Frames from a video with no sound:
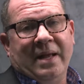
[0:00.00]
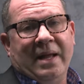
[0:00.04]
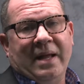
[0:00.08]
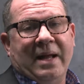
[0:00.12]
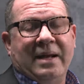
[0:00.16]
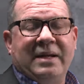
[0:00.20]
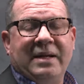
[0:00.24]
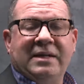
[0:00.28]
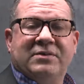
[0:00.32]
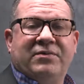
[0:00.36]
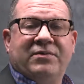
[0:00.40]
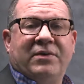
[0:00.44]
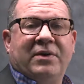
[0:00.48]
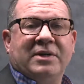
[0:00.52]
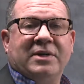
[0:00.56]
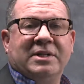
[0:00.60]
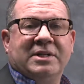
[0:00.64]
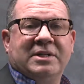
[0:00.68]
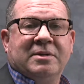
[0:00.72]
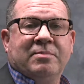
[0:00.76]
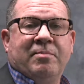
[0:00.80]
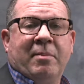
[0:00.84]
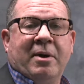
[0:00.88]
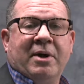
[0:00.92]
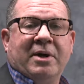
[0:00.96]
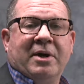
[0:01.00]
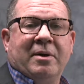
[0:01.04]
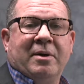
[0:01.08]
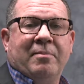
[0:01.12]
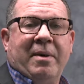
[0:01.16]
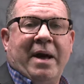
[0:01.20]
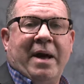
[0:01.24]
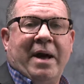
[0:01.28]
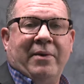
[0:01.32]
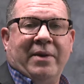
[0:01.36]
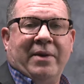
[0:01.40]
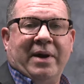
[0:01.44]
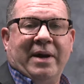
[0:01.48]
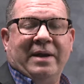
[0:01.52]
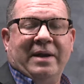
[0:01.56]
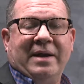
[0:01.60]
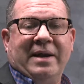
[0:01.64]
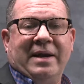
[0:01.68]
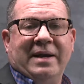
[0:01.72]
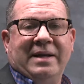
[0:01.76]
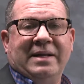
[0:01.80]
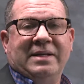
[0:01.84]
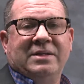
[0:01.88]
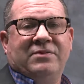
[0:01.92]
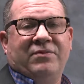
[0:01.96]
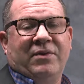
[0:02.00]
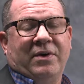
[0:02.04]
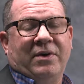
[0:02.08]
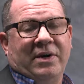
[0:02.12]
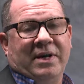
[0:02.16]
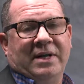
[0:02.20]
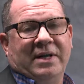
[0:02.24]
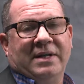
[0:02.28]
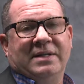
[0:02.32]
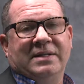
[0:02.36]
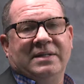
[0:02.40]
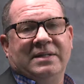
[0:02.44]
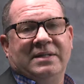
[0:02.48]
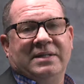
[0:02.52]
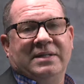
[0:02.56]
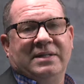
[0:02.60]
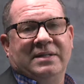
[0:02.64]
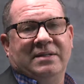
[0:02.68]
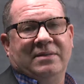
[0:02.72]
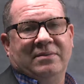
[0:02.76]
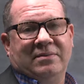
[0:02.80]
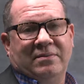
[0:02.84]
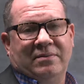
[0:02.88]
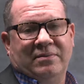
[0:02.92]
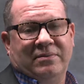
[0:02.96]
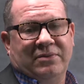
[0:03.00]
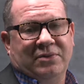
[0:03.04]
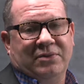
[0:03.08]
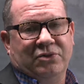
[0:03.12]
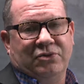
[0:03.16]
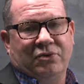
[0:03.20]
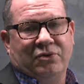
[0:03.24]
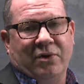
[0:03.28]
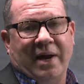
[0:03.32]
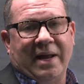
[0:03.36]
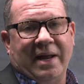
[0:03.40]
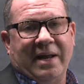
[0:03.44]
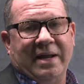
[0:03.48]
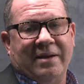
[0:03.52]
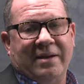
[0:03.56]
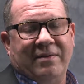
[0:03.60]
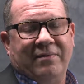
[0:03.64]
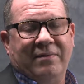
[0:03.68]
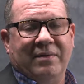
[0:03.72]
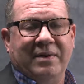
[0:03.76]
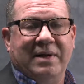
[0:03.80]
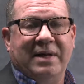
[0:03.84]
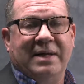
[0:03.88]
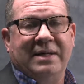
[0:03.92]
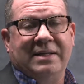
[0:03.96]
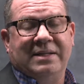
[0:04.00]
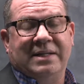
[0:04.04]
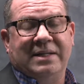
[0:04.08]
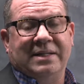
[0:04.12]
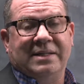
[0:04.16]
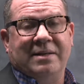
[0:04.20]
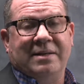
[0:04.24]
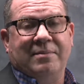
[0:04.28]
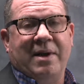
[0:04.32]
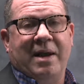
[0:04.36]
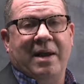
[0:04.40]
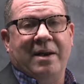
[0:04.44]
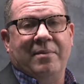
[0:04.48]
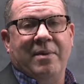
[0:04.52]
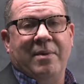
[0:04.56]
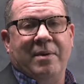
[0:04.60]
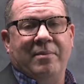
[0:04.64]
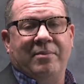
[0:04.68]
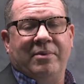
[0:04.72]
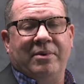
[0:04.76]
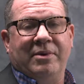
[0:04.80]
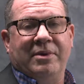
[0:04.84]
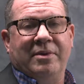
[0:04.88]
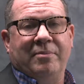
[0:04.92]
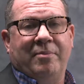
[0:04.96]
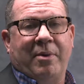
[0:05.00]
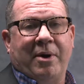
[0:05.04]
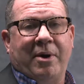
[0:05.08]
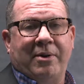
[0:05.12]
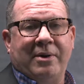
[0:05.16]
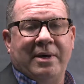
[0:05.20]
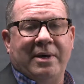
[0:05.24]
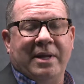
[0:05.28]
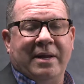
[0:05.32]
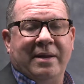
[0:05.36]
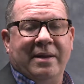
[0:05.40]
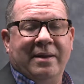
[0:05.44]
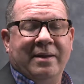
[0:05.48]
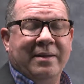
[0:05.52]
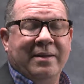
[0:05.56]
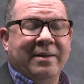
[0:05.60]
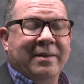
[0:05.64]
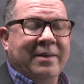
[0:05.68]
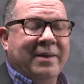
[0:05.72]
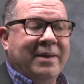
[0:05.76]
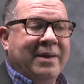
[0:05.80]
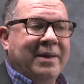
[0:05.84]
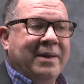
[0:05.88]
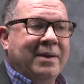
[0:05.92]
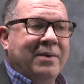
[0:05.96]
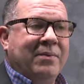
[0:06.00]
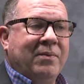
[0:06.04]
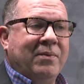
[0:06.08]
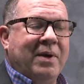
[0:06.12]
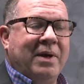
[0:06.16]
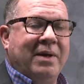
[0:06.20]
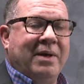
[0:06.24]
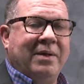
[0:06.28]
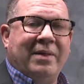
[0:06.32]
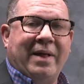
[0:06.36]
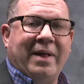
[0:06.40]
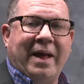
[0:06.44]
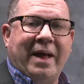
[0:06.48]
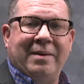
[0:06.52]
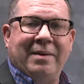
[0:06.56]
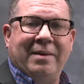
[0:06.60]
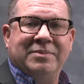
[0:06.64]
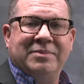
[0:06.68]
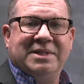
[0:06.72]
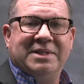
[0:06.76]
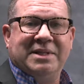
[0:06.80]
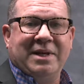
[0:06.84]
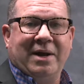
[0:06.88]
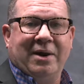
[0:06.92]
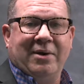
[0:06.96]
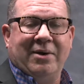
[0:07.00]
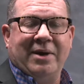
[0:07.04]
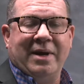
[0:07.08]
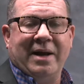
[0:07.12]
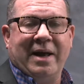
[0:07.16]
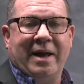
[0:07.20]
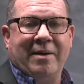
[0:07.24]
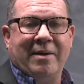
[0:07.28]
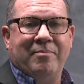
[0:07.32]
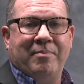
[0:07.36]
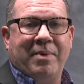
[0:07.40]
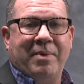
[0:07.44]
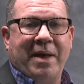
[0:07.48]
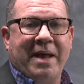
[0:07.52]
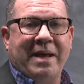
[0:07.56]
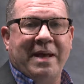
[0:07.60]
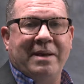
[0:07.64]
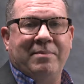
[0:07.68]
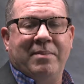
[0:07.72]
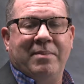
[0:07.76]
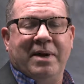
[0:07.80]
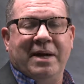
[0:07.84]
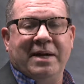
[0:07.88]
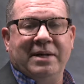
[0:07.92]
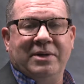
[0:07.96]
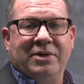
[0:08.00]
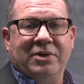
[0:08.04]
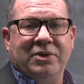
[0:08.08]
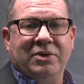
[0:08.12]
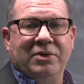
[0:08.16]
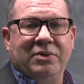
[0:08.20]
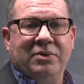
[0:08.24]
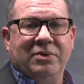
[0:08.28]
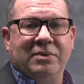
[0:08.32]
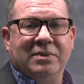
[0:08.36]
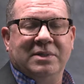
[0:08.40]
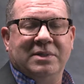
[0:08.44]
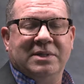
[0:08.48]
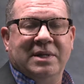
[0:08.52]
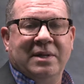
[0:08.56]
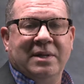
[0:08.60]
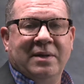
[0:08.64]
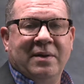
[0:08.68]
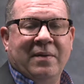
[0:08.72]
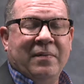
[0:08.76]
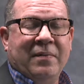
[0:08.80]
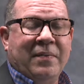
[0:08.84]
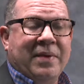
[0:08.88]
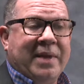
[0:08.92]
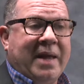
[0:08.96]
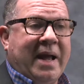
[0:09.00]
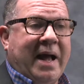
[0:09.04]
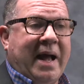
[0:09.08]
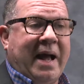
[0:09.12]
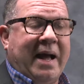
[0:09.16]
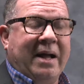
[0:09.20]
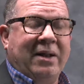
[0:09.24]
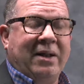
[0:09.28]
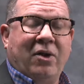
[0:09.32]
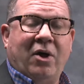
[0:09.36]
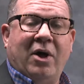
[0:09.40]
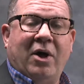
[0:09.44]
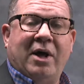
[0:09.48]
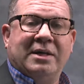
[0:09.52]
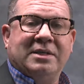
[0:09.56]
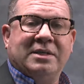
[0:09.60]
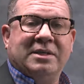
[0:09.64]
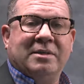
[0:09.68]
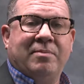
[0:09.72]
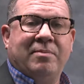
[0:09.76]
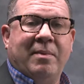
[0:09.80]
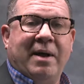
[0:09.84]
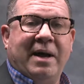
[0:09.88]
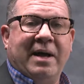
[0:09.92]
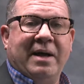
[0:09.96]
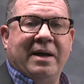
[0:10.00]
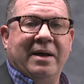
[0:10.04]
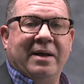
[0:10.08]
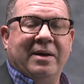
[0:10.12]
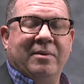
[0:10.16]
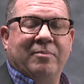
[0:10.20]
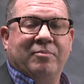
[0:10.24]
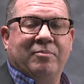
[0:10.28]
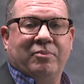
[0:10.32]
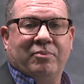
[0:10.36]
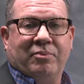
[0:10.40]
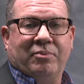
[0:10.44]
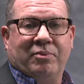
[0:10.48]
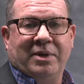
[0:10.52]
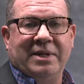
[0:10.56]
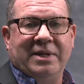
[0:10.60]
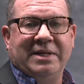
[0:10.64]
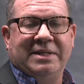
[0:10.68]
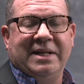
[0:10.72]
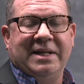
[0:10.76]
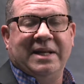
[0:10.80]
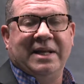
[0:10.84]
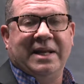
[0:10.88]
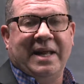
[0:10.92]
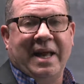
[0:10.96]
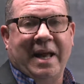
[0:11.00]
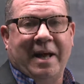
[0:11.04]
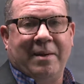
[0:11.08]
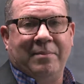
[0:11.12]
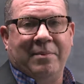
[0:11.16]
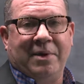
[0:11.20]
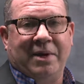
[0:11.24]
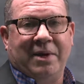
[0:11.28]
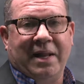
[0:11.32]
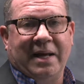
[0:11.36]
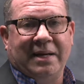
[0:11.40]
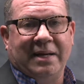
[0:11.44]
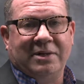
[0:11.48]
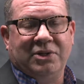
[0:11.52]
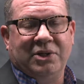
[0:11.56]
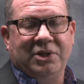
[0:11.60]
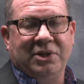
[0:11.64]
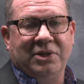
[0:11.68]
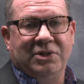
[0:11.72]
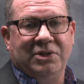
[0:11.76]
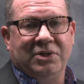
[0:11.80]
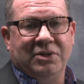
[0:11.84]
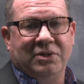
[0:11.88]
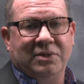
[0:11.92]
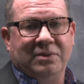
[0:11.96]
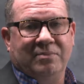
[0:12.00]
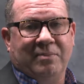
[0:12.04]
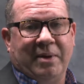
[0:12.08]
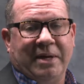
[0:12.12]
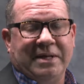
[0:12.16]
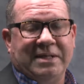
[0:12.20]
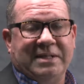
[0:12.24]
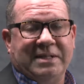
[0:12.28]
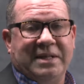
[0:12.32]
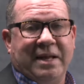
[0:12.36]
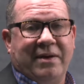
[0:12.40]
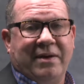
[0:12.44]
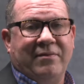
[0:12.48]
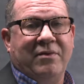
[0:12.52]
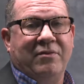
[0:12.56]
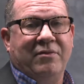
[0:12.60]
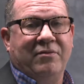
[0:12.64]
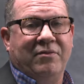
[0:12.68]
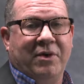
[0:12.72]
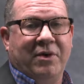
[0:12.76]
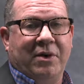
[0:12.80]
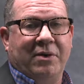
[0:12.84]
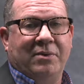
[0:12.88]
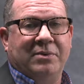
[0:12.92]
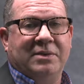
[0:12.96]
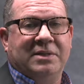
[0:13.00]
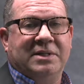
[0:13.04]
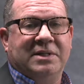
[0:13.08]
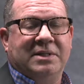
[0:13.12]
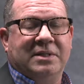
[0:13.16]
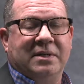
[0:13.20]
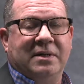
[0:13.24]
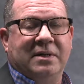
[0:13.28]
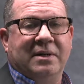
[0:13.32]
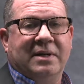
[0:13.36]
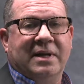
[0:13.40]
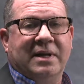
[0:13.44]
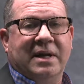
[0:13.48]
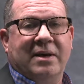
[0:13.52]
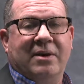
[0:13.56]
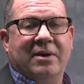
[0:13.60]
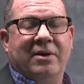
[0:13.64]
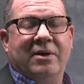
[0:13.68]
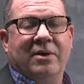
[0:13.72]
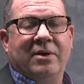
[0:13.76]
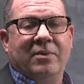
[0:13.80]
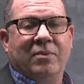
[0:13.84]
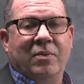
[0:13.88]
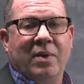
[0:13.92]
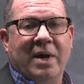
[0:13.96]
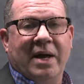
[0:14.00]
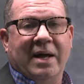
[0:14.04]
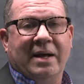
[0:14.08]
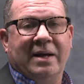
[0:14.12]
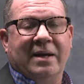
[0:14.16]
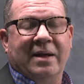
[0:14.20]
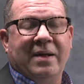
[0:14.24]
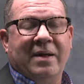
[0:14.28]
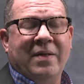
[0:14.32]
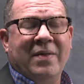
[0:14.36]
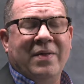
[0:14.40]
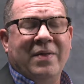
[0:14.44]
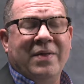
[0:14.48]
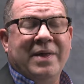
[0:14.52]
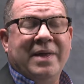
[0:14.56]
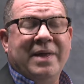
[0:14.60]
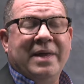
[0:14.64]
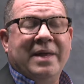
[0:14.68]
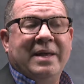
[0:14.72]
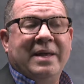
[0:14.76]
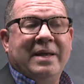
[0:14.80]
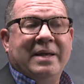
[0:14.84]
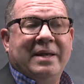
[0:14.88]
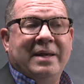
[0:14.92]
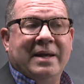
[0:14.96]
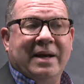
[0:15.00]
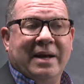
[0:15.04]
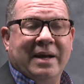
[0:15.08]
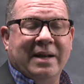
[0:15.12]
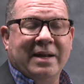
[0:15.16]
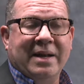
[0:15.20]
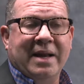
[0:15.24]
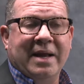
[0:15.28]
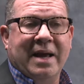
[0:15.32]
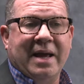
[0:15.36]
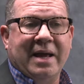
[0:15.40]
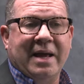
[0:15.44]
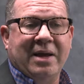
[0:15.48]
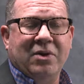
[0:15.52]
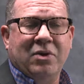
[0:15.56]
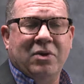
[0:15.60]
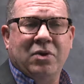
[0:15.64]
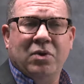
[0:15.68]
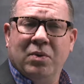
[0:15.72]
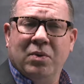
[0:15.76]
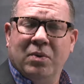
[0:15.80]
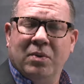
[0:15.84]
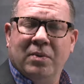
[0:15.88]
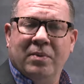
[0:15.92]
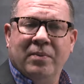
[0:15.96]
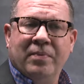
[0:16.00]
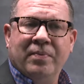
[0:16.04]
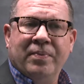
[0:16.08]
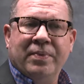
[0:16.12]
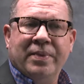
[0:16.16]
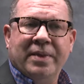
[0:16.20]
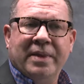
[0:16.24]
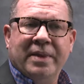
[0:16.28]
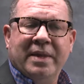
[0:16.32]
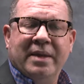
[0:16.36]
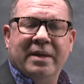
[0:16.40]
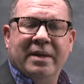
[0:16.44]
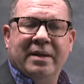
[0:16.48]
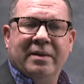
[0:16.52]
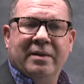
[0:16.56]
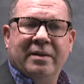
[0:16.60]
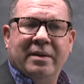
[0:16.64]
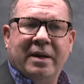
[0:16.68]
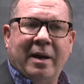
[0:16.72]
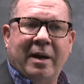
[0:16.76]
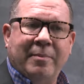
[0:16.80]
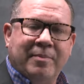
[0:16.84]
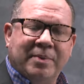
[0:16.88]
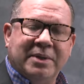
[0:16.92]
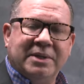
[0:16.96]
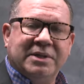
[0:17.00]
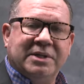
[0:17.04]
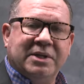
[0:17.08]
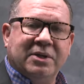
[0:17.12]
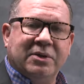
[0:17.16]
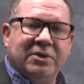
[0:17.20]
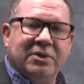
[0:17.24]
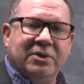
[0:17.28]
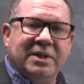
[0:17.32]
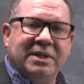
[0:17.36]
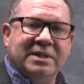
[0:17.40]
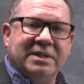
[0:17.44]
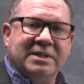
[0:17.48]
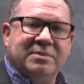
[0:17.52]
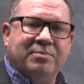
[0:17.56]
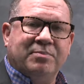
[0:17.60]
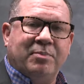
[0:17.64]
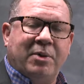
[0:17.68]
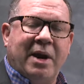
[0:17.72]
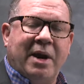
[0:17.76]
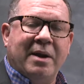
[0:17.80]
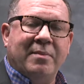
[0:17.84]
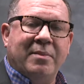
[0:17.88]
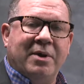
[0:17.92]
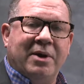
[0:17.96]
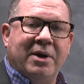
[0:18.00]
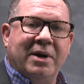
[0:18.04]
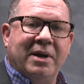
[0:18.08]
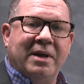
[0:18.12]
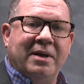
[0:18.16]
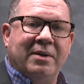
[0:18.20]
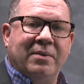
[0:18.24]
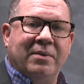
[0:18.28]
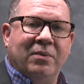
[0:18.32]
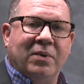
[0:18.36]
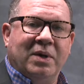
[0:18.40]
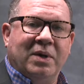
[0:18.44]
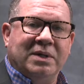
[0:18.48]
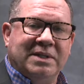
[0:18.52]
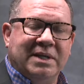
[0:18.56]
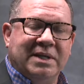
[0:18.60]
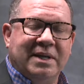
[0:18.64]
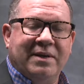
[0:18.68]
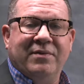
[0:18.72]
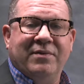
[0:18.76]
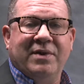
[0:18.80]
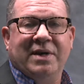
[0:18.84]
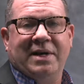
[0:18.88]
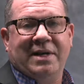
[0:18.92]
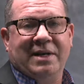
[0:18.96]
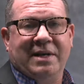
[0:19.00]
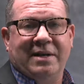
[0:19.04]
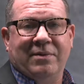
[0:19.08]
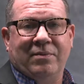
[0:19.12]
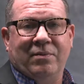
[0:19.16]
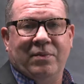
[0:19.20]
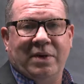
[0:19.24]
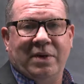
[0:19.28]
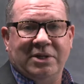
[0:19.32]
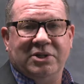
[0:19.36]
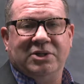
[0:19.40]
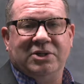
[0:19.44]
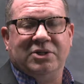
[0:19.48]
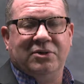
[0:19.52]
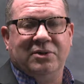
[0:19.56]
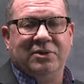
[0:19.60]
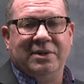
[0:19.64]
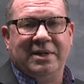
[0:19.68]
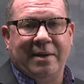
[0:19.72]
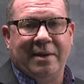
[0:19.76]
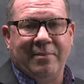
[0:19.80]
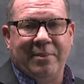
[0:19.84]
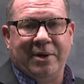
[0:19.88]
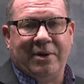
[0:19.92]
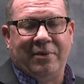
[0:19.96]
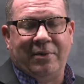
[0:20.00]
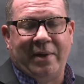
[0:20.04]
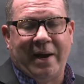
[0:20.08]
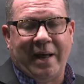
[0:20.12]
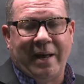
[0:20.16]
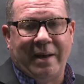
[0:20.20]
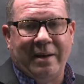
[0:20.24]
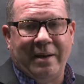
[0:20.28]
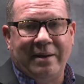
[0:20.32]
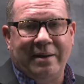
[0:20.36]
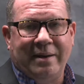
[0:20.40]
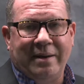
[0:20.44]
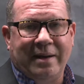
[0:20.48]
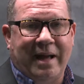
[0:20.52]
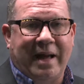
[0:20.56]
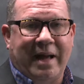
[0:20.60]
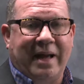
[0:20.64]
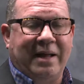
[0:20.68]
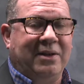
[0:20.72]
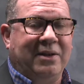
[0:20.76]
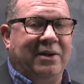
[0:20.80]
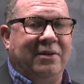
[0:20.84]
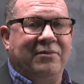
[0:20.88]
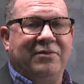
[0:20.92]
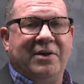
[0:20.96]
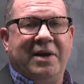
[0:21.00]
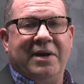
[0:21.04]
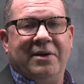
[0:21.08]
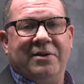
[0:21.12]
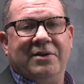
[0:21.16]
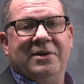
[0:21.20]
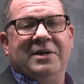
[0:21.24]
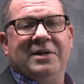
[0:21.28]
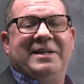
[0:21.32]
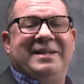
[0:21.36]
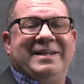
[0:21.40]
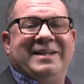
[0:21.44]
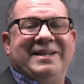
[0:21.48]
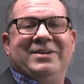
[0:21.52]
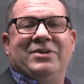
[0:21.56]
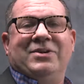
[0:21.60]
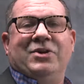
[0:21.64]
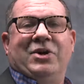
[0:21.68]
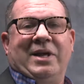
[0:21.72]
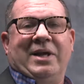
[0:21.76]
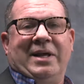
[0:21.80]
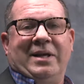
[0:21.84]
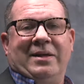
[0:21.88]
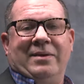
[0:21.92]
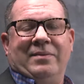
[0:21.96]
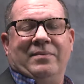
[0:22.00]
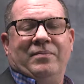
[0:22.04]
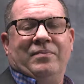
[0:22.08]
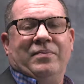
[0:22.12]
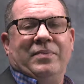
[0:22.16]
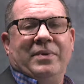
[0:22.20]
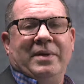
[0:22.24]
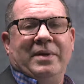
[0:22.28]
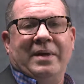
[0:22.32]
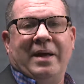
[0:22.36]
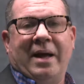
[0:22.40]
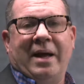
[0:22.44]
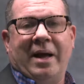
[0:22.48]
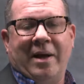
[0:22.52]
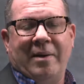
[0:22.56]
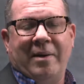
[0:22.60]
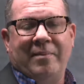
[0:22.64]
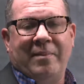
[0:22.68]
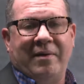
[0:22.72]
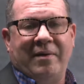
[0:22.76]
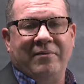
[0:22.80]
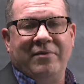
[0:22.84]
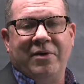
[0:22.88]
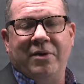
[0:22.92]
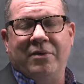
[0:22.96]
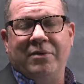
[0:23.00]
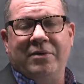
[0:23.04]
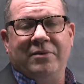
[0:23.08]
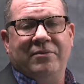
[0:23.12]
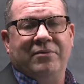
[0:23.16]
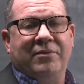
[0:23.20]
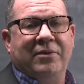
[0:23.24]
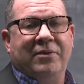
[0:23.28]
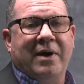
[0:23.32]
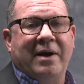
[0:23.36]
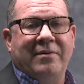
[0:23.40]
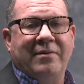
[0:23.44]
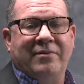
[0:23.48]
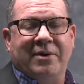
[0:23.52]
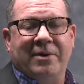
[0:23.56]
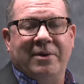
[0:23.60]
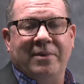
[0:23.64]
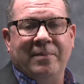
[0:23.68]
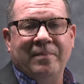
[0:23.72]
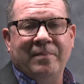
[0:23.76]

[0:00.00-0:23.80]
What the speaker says: And he's very smug about it. And he's very contrite. And he says, I'm not a member of the party. Well, I'm sorry. I paid my dues. I lost my precinct captain election by 7 votes to Karen Wick Gagne, who up until this primary wasn't even a registered Democrat. I love Karen dearly. I've known her forever.